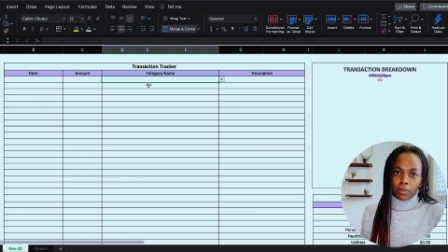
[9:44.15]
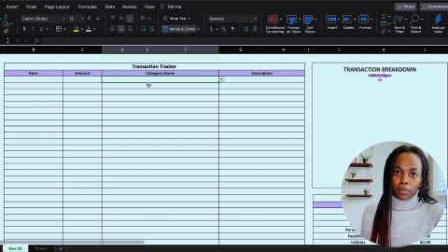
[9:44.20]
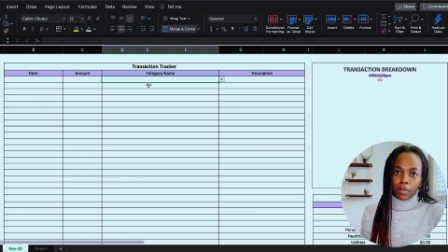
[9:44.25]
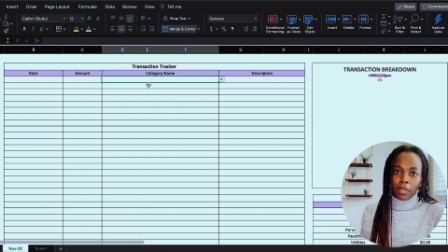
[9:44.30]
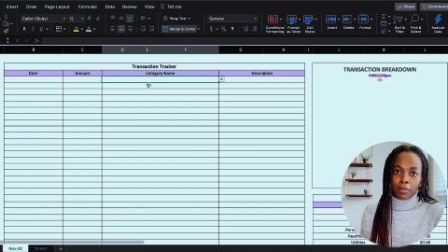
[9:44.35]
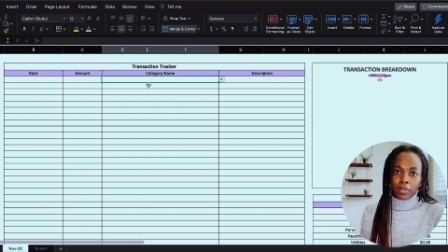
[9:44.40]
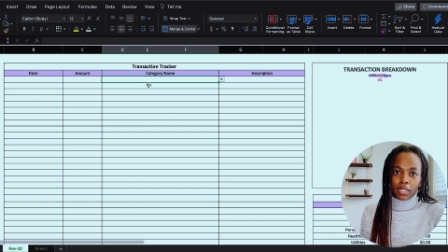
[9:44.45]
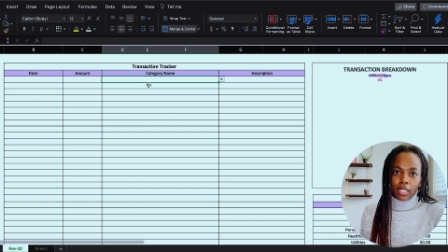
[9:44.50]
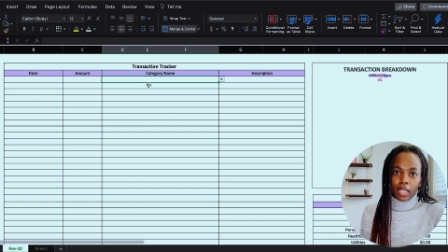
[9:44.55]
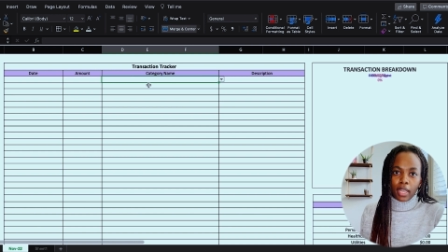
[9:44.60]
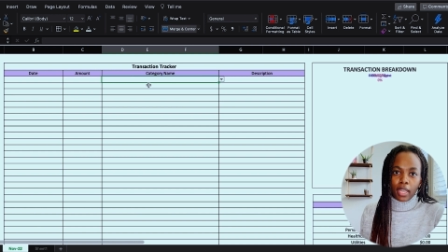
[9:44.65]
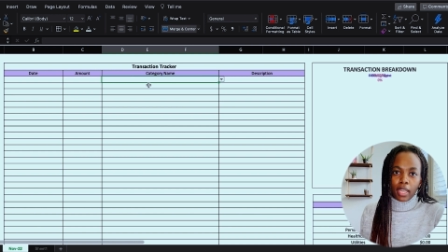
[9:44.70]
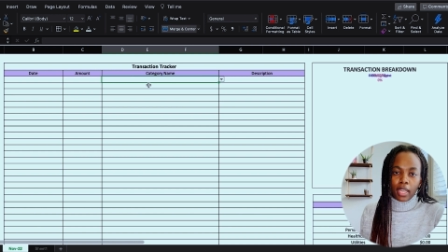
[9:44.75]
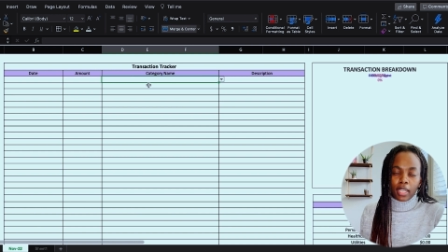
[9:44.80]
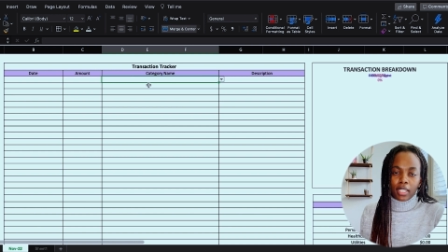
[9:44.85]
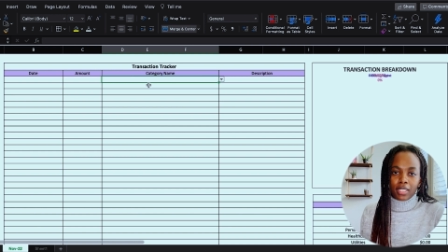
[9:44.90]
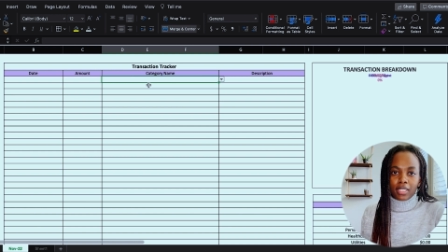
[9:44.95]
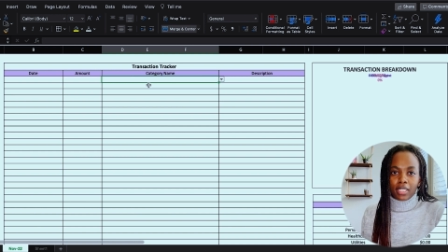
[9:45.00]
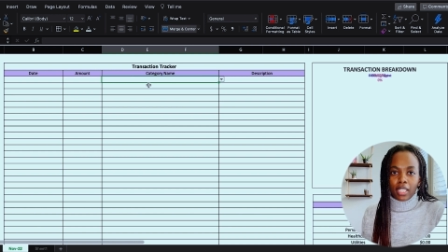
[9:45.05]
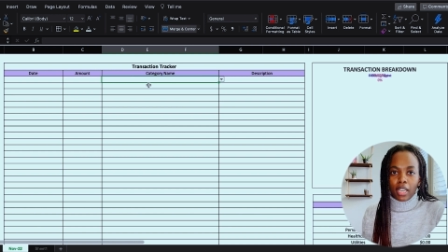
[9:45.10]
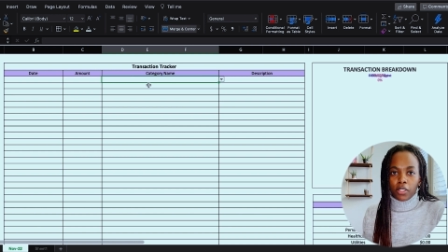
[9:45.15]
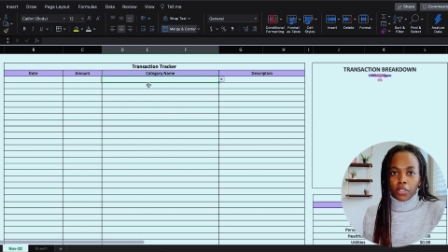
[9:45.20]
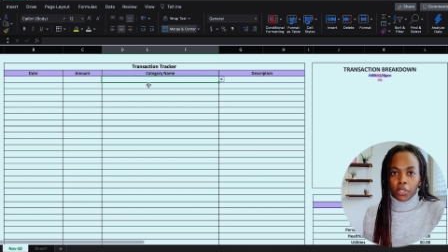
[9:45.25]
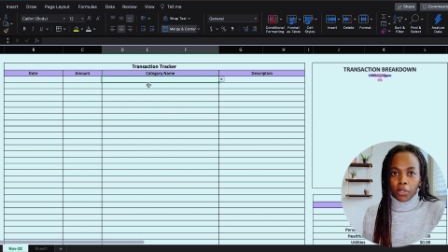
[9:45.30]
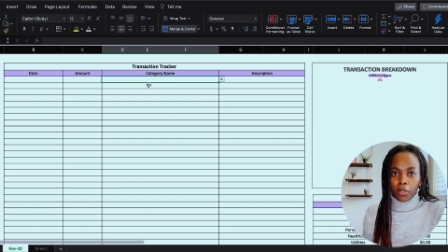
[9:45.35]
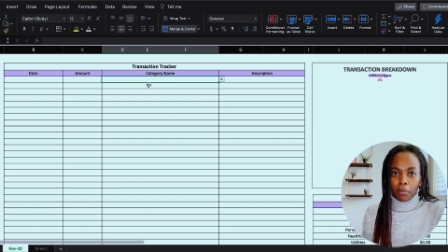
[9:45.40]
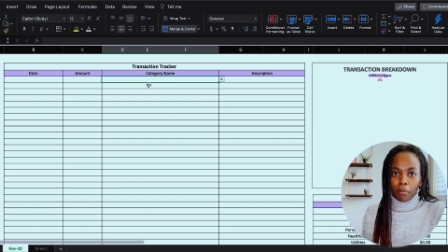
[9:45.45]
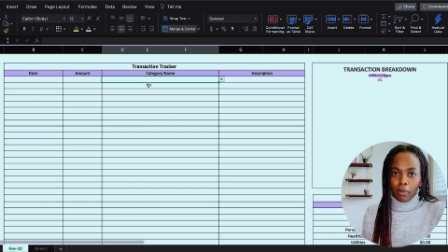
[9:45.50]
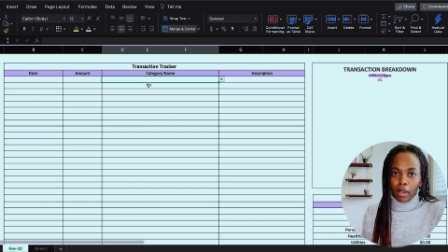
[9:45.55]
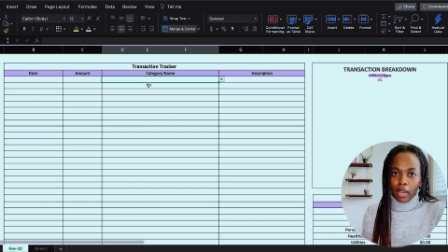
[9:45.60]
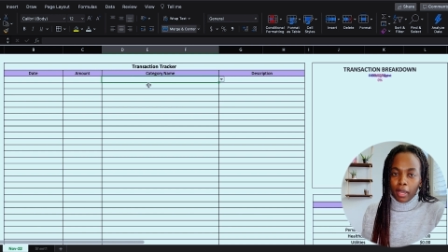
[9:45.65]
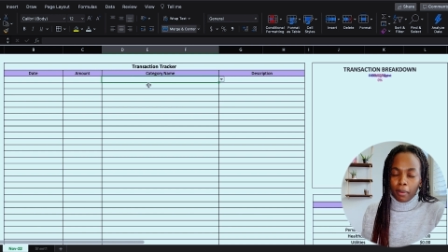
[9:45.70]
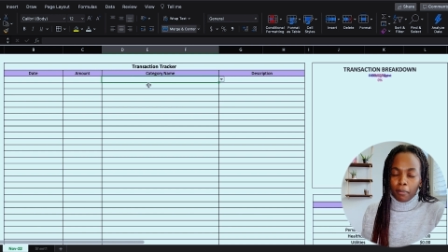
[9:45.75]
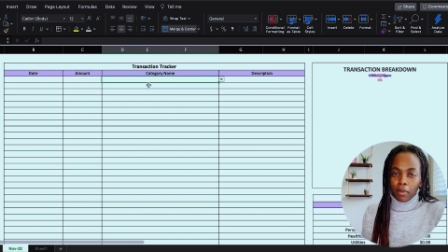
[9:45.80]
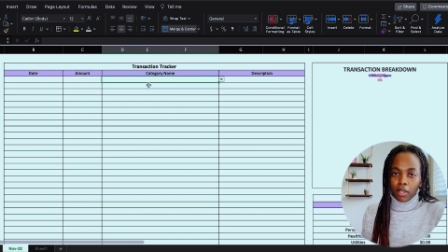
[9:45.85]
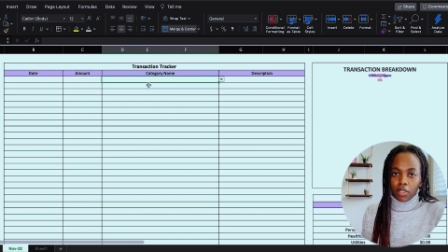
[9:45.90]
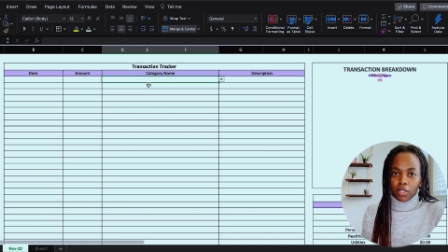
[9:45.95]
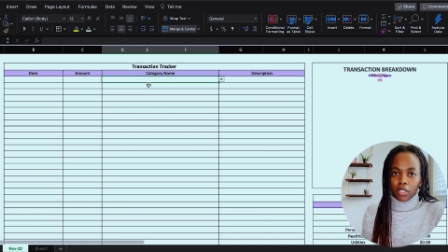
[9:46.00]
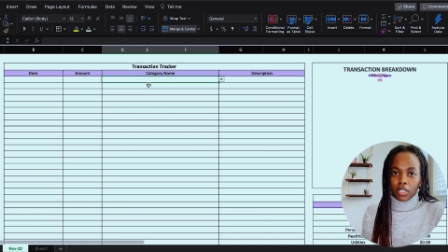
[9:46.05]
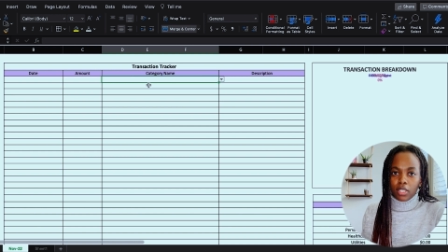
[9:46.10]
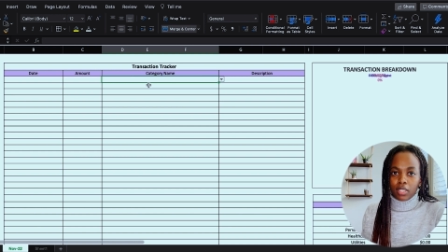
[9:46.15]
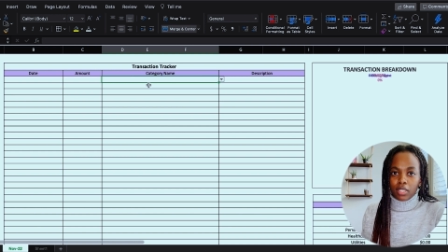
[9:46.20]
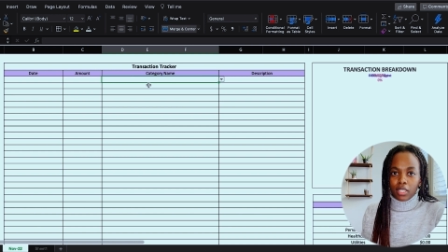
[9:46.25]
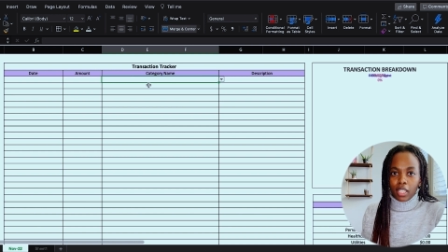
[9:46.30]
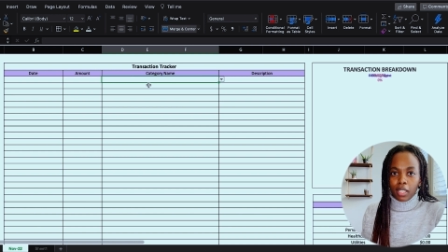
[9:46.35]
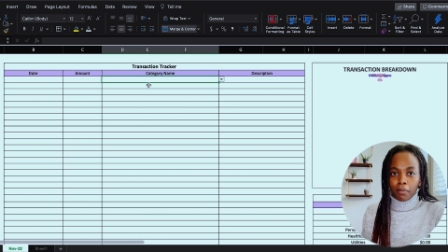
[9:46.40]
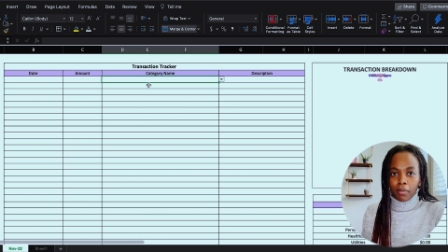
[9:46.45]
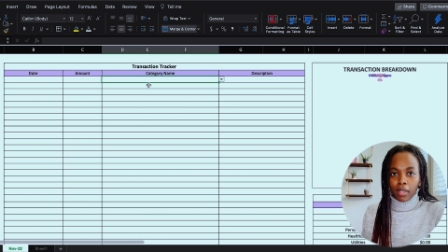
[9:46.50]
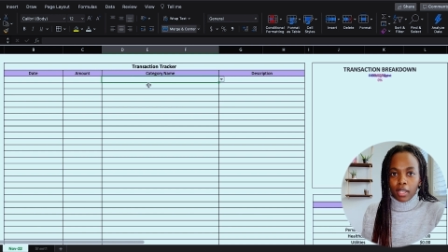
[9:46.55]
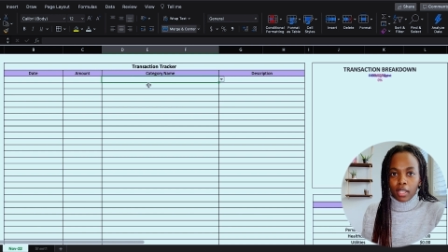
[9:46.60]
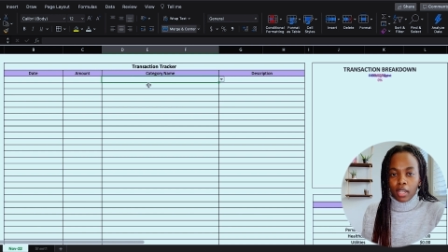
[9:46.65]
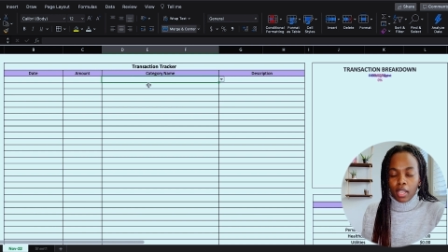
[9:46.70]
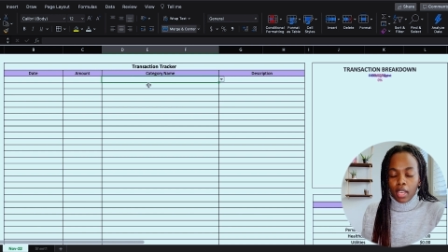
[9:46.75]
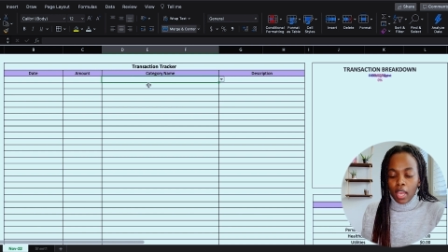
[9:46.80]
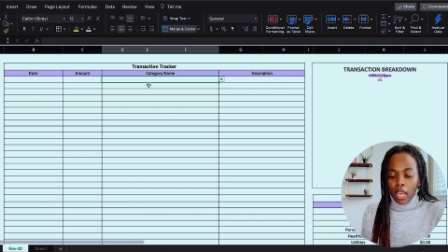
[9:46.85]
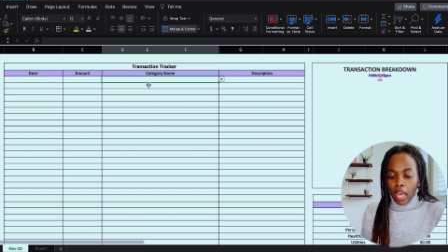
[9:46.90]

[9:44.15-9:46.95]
website and download my monthly statement